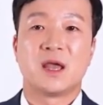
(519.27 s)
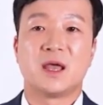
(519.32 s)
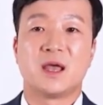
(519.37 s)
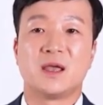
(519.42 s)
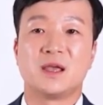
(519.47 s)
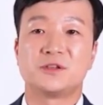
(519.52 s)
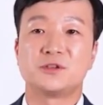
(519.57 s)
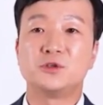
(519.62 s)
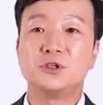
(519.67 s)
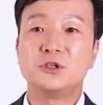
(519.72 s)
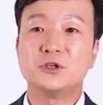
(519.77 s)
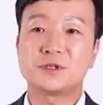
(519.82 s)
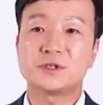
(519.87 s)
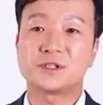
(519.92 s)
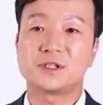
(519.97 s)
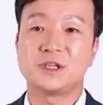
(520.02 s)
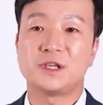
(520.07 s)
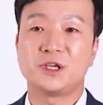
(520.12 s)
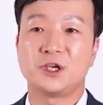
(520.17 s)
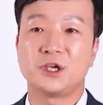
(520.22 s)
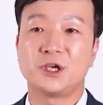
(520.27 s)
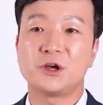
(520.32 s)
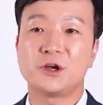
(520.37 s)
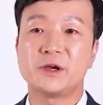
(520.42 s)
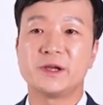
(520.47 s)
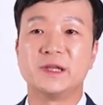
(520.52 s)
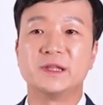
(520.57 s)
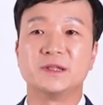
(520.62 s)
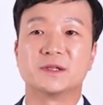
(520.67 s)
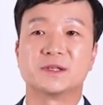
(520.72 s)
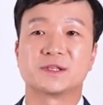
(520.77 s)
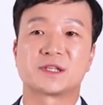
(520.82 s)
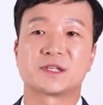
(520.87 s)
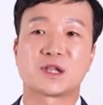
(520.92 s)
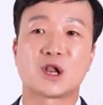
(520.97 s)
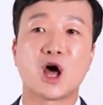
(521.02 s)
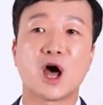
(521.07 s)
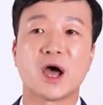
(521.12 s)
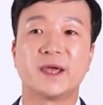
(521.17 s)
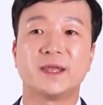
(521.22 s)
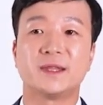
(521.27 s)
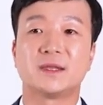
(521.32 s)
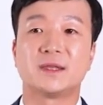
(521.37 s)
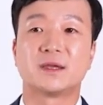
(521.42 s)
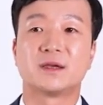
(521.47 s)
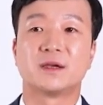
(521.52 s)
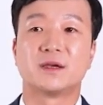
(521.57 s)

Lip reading: As you see here in the slide,